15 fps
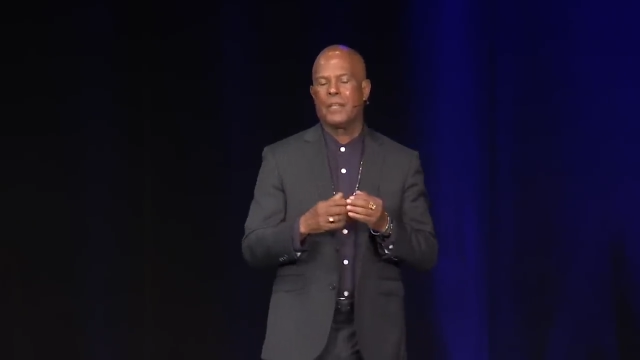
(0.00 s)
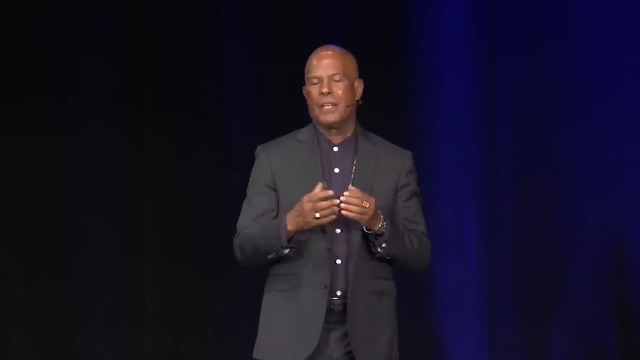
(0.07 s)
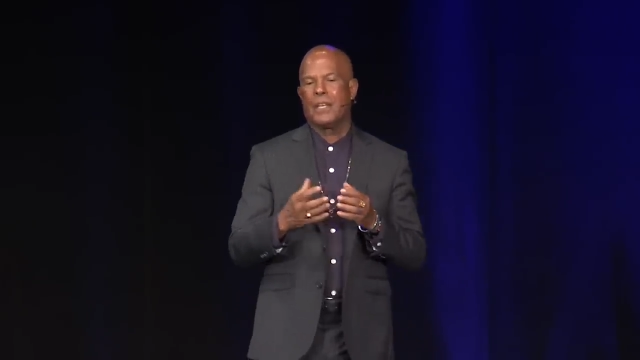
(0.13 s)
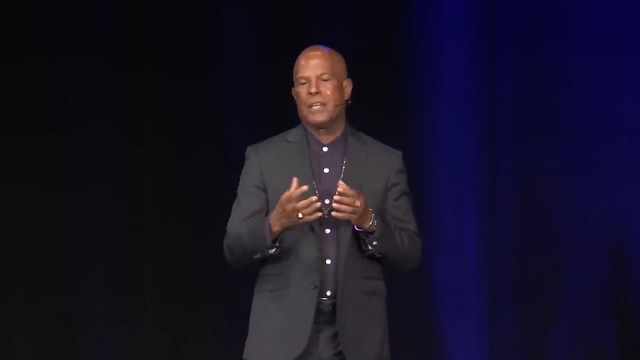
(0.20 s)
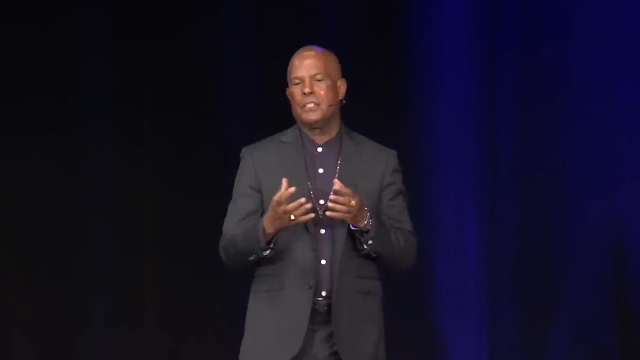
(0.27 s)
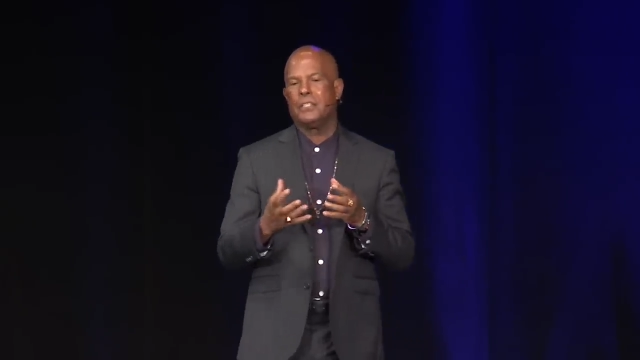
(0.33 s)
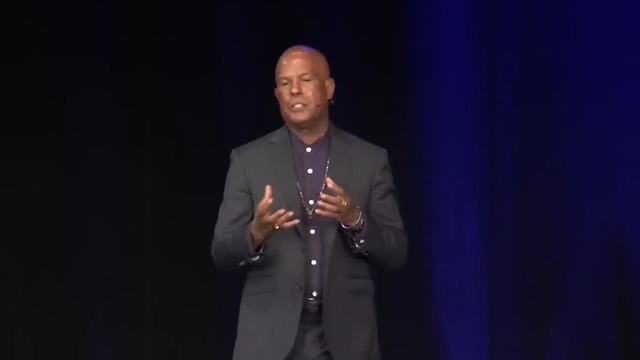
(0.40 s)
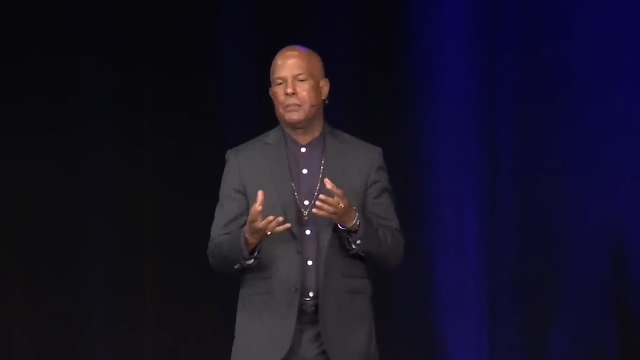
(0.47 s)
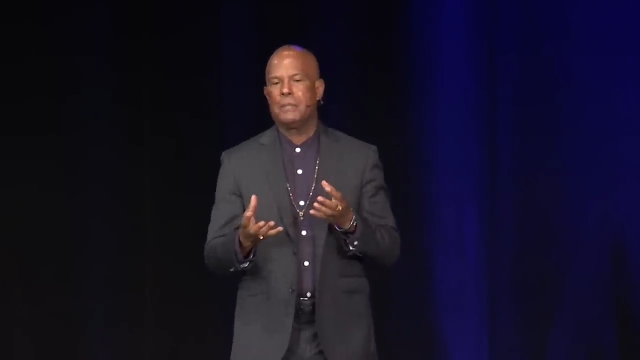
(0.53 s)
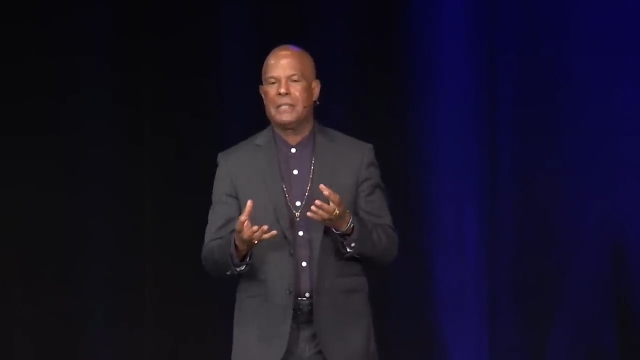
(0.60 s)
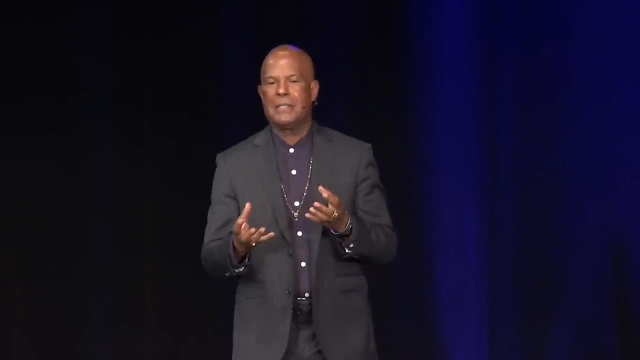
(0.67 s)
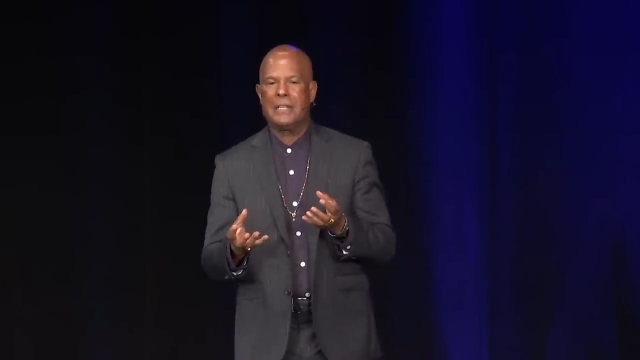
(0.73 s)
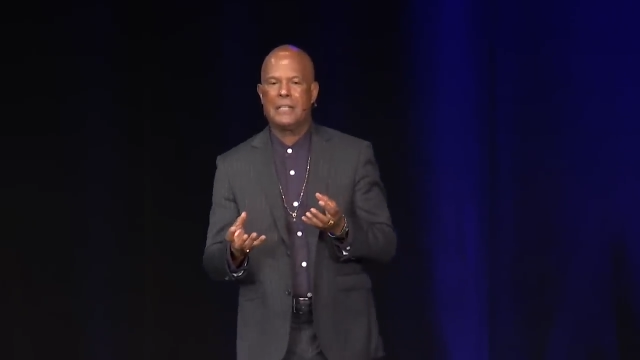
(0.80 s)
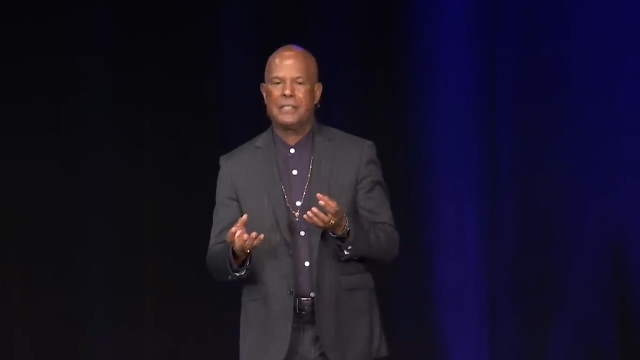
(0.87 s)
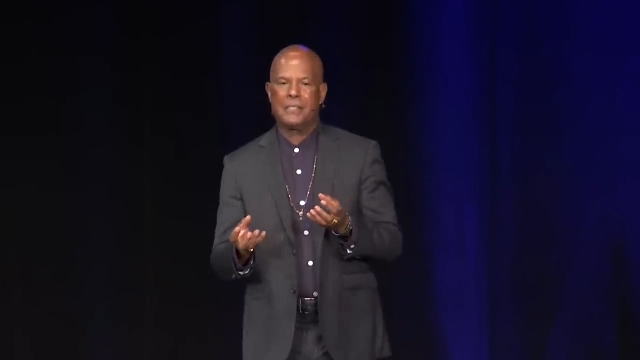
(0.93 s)
And you can
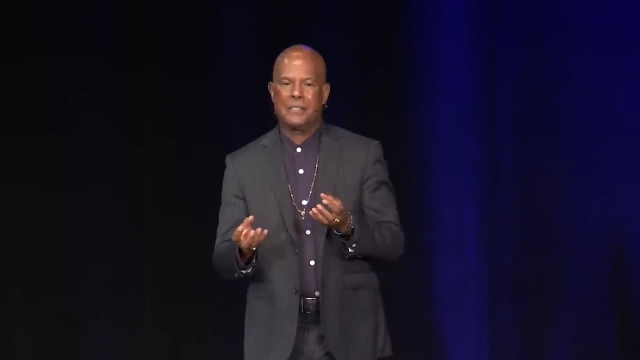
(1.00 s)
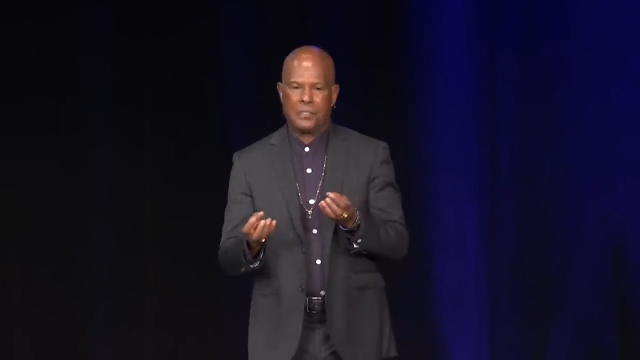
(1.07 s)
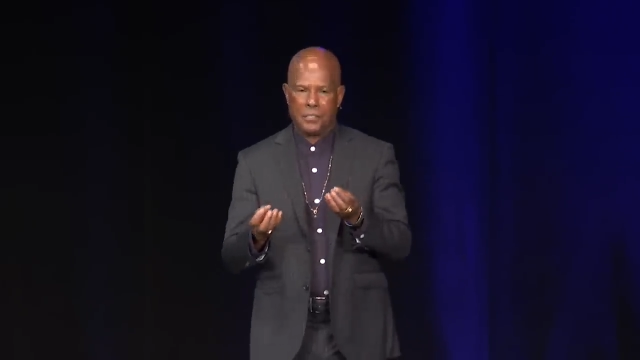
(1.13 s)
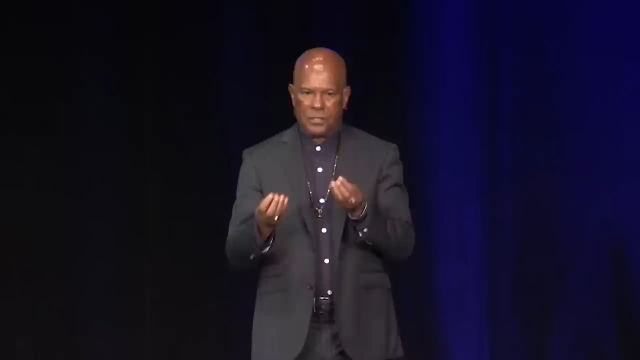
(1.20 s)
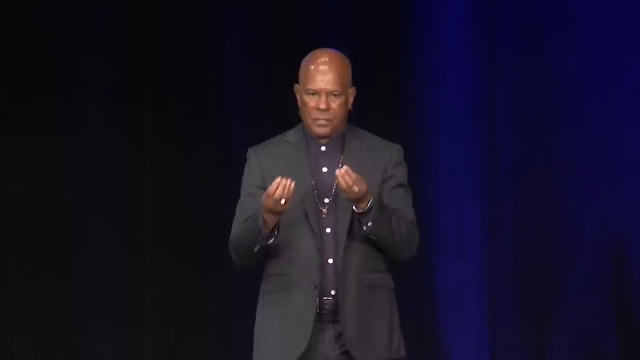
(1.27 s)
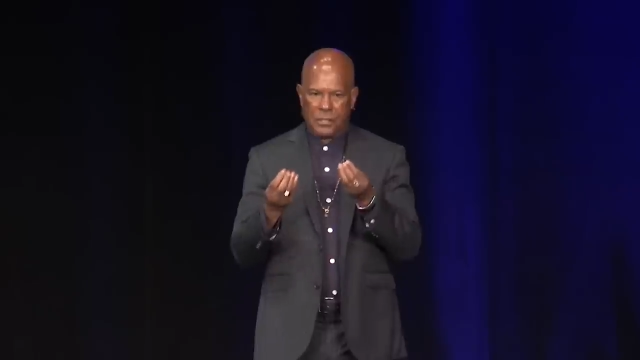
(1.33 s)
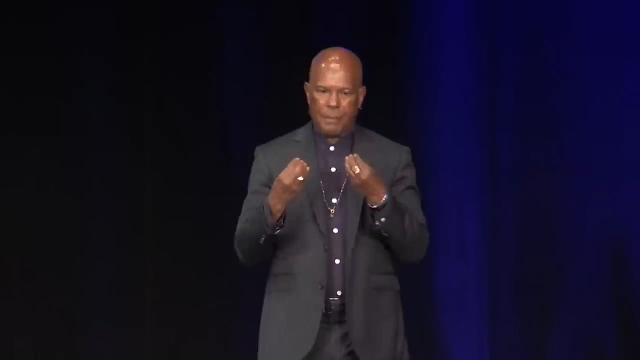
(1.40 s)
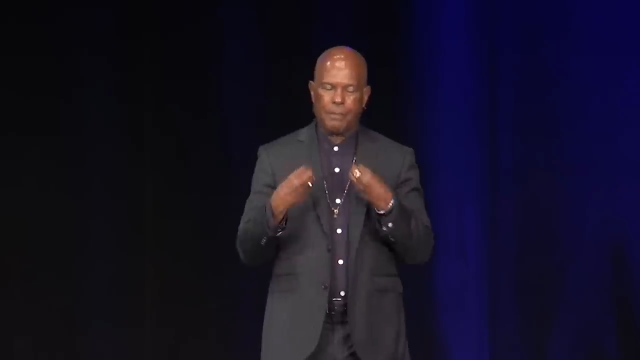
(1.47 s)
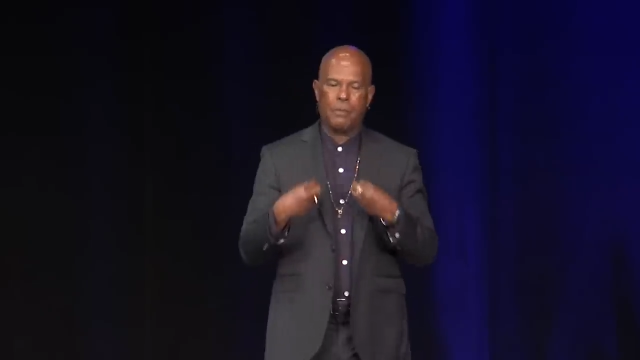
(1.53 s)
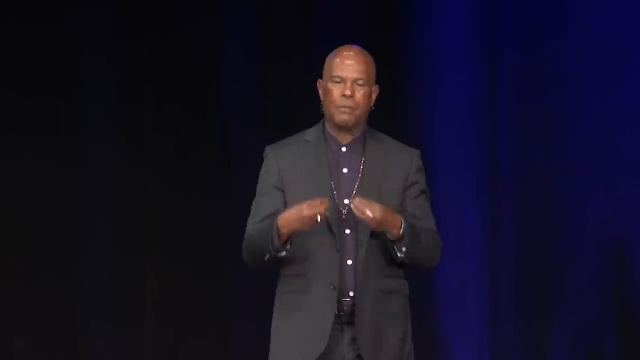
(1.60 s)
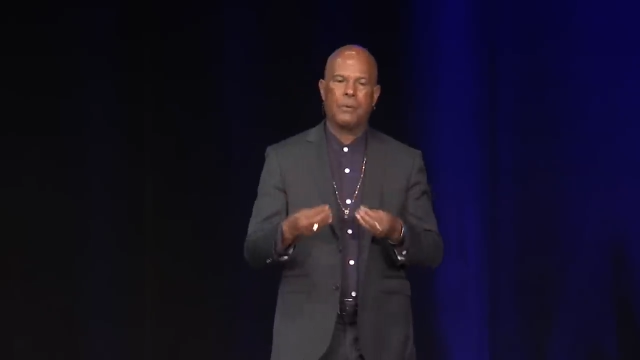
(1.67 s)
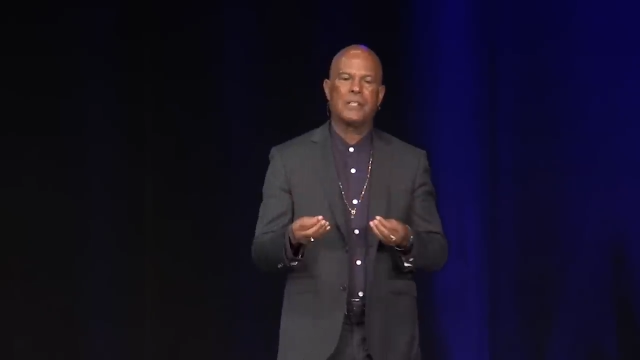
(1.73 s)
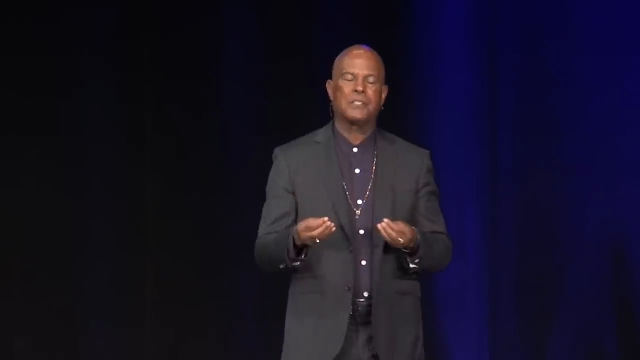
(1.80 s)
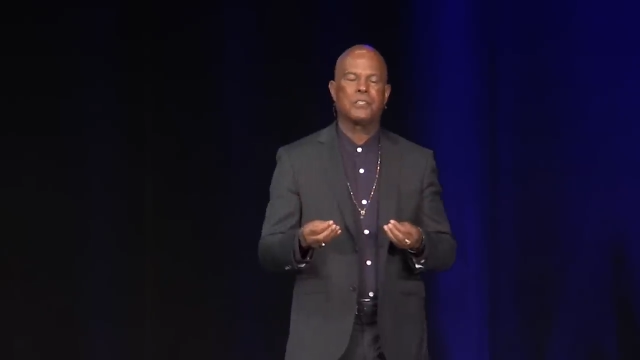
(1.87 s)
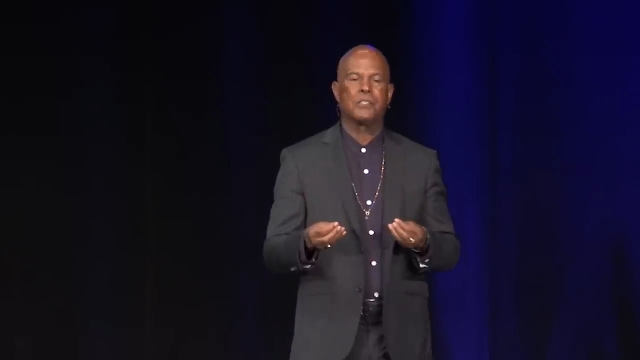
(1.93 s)
begin to
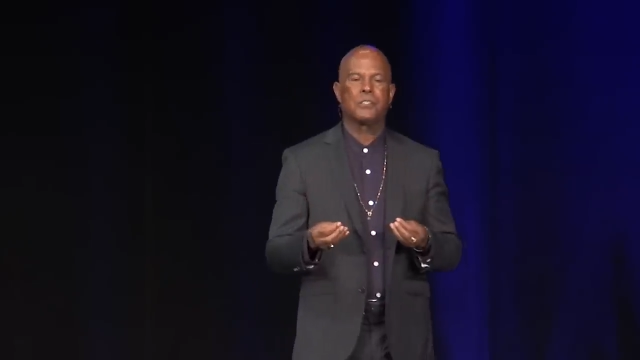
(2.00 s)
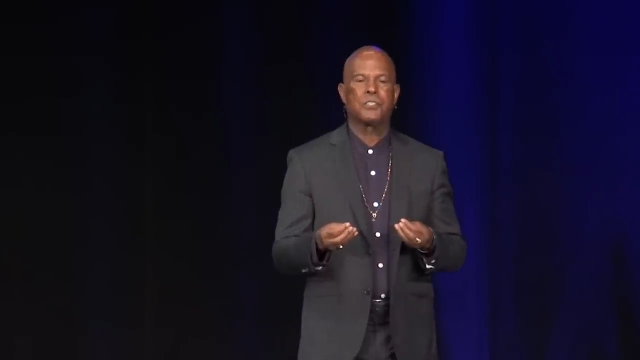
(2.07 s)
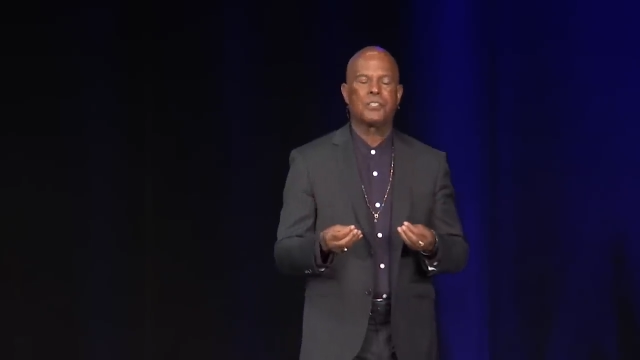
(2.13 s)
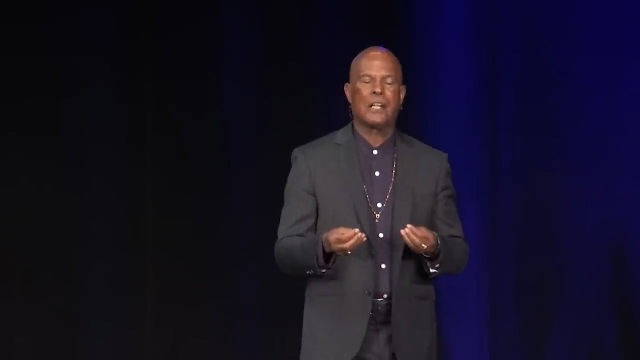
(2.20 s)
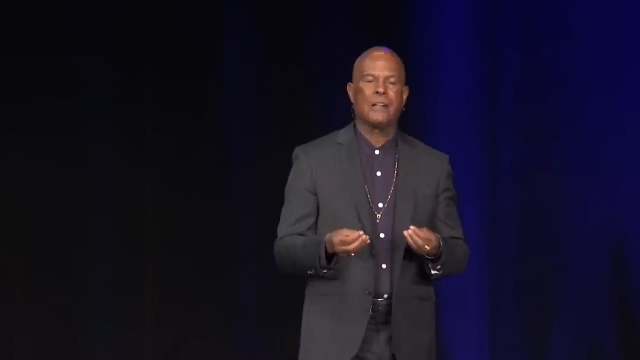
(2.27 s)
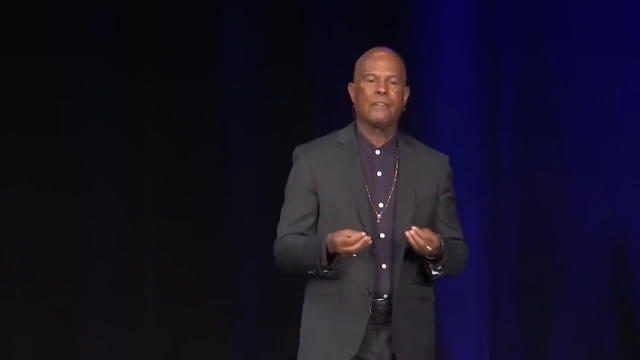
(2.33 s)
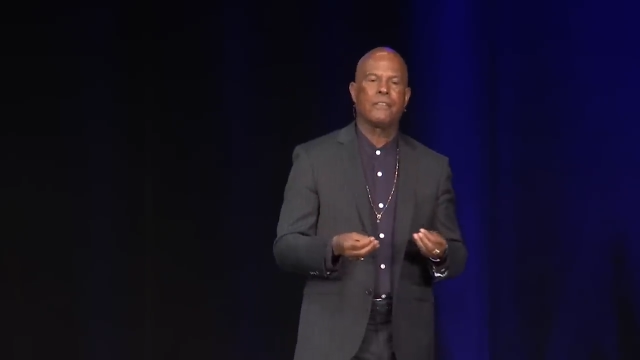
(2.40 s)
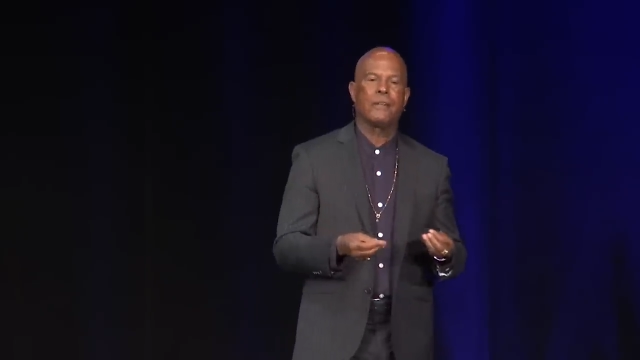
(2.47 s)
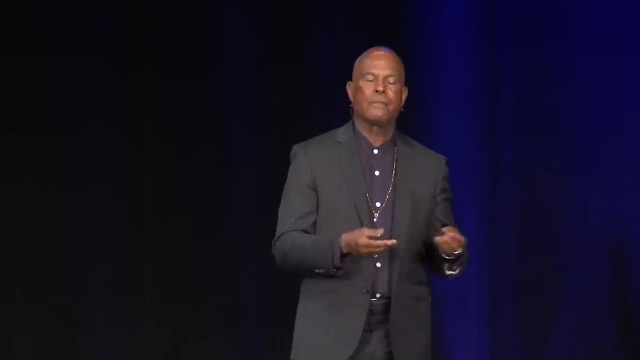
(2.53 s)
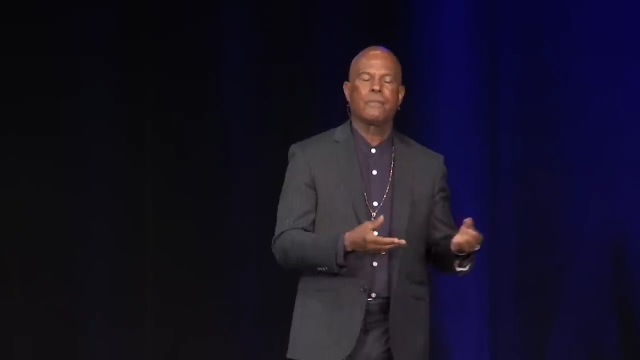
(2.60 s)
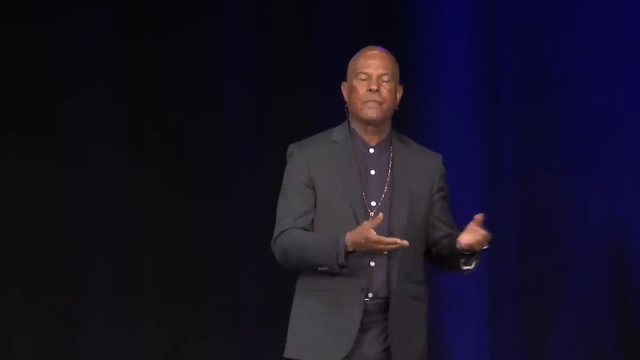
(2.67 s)
separate yourself